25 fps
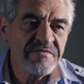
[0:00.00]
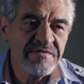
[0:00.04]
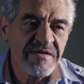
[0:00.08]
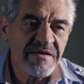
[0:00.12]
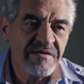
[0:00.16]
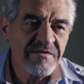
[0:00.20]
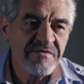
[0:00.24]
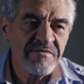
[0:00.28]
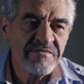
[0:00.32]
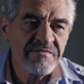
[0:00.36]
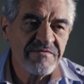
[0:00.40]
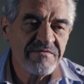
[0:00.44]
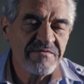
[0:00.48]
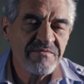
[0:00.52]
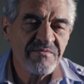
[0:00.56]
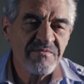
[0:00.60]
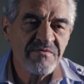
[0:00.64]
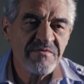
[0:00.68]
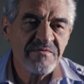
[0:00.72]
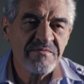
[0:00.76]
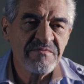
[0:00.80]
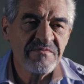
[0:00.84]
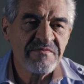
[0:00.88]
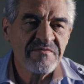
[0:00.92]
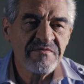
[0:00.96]
salons
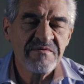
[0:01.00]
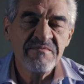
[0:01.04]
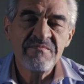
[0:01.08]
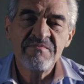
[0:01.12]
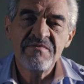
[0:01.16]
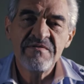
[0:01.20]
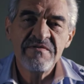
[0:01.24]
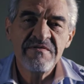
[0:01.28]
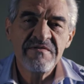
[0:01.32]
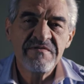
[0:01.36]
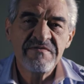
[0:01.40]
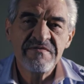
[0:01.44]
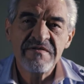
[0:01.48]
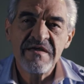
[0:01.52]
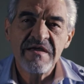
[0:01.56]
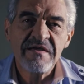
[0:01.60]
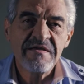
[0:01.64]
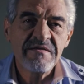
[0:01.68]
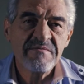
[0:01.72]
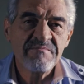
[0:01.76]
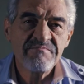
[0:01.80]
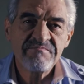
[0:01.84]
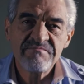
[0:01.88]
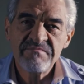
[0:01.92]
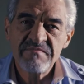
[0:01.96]
would simply
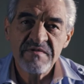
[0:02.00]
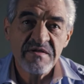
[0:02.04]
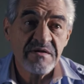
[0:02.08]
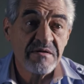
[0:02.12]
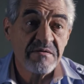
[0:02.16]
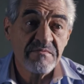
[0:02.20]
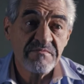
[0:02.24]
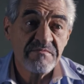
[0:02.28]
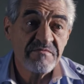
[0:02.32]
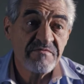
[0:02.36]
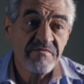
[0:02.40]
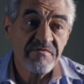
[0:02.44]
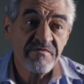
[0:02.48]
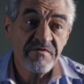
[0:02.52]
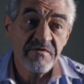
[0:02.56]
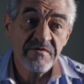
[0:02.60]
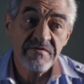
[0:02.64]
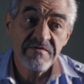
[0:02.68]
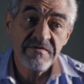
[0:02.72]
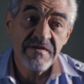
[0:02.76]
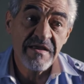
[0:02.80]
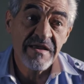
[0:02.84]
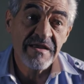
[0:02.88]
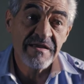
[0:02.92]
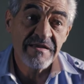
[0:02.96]
say, you know,
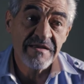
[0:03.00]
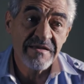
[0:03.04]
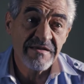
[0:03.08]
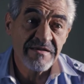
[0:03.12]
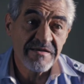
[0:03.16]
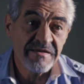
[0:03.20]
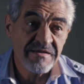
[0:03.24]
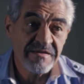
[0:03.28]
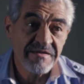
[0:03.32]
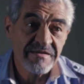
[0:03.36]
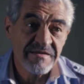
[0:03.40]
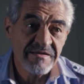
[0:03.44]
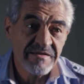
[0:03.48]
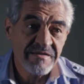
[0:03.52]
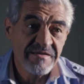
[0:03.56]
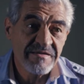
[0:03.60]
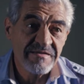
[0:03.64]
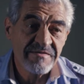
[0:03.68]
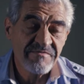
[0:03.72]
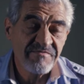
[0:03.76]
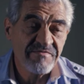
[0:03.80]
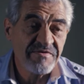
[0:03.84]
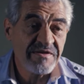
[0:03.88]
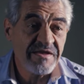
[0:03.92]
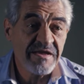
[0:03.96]
futsack,
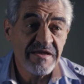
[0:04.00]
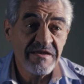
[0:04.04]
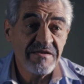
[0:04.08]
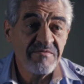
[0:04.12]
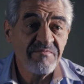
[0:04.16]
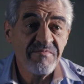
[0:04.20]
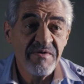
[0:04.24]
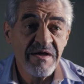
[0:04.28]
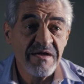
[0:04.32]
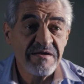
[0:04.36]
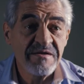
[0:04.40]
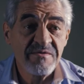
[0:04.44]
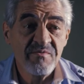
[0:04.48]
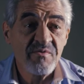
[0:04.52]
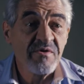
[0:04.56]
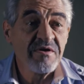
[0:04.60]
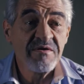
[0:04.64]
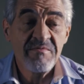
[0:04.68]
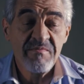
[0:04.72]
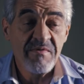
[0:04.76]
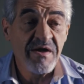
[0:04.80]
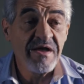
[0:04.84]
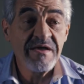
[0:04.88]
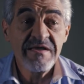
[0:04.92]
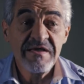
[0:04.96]
forget about it. What
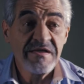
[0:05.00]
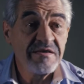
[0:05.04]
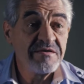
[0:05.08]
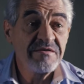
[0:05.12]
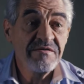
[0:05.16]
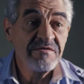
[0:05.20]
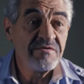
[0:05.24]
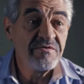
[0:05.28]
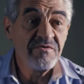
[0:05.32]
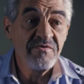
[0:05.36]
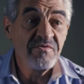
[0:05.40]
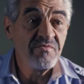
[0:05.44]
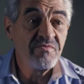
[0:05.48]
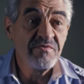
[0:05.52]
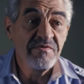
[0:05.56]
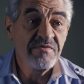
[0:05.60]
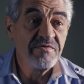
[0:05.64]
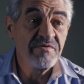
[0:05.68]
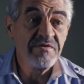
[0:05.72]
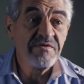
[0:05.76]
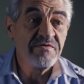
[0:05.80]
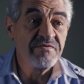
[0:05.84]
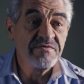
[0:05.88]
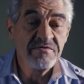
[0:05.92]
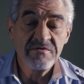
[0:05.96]
am I going to do with
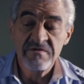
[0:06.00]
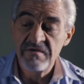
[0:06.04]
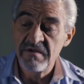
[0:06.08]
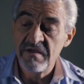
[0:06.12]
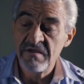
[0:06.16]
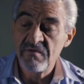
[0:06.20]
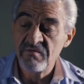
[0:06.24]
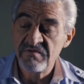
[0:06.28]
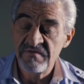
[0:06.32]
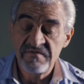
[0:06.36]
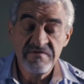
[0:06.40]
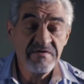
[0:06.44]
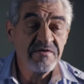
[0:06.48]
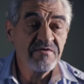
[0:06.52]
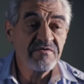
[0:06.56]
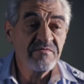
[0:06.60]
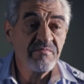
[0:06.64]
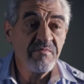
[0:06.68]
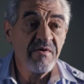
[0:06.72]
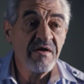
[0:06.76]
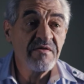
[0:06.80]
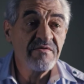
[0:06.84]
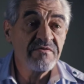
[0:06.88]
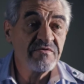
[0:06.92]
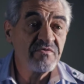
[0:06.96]
this? You know, 6
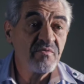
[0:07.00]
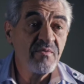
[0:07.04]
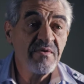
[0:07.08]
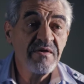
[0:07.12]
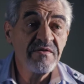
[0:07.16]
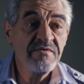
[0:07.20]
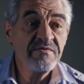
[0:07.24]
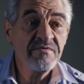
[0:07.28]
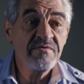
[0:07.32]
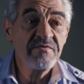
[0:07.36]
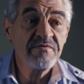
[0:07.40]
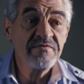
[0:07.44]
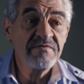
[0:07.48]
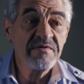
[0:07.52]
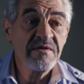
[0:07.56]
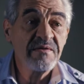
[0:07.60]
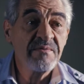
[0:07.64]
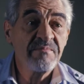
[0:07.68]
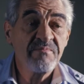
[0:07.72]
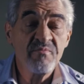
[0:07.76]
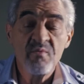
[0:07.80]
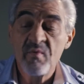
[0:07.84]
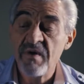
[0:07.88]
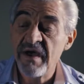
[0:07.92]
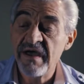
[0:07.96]
months, where's your
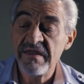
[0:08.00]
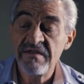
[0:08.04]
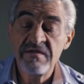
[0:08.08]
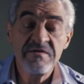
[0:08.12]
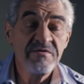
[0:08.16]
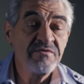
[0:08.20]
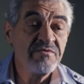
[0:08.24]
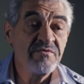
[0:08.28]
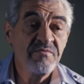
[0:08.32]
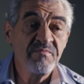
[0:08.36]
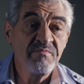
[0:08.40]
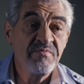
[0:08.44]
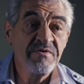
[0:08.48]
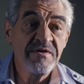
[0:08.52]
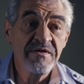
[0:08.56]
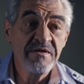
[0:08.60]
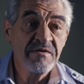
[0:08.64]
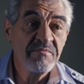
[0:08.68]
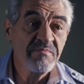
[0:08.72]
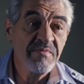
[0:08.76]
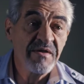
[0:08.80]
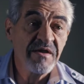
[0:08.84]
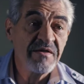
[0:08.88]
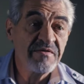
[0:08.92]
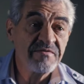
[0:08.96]
slip? Why did you bring
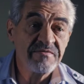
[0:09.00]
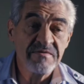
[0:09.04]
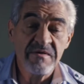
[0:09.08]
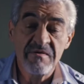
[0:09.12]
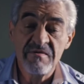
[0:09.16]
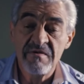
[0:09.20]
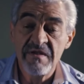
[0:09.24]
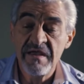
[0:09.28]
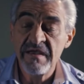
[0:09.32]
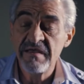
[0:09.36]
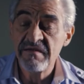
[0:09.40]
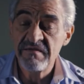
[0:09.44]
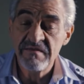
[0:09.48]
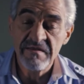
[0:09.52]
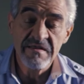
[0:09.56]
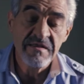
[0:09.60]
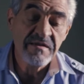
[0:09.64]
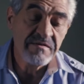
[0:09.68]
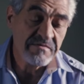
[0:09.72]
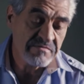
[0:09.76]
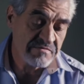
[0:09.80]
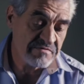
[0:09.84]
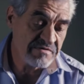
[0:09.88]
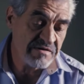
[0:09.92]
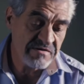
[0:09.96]
it back so late,
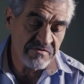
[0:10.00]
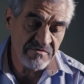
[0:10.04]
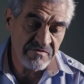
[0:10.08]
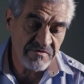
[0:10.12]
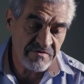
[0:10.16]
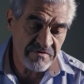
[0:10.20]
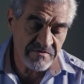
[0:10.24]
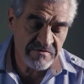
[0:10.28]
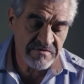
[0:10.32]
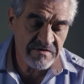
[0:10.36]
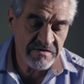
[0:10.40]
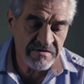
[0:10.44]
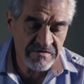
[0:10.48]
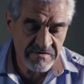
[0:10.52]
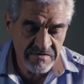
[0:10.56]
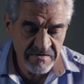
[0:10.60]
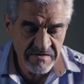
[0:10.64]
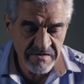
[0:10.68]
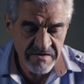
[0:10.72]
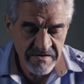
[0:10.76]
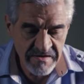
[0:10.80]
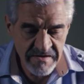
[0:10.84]
et cetera, et cetera.